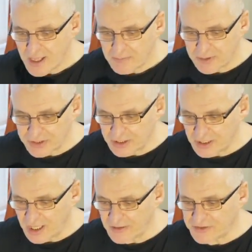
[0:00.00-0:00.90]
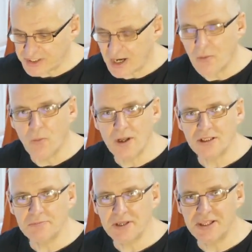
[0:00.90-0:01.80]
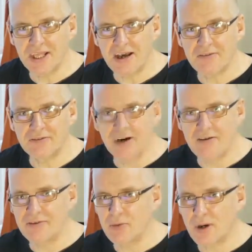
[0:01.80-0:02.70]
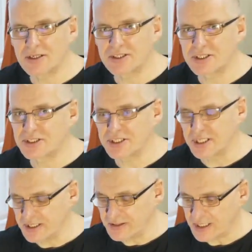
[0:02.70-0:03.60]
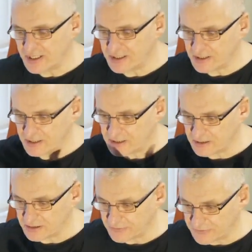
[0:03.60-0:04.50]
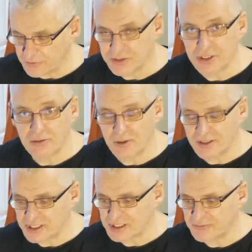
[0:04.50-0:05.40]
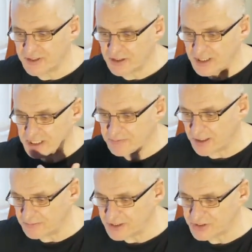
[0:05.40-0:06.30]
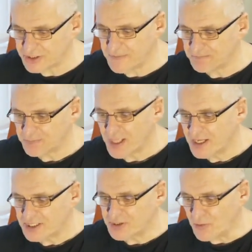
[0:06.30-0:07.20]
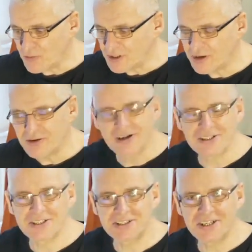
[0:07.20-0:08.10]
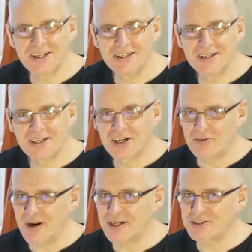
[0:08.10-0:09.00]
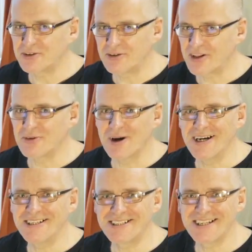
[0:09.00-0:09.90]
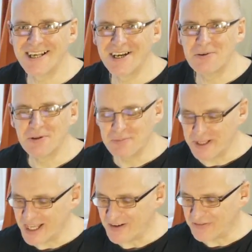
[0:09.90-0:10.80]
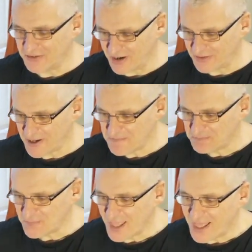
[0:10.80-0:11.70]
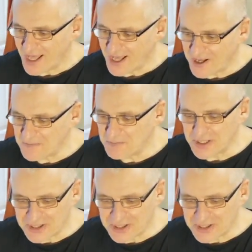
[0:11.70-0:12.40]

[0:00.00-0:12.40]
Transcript: But the live chat will be there for everyone to see in the future when this video gets published. So all your answers, correct or otherwise, will be there forever. But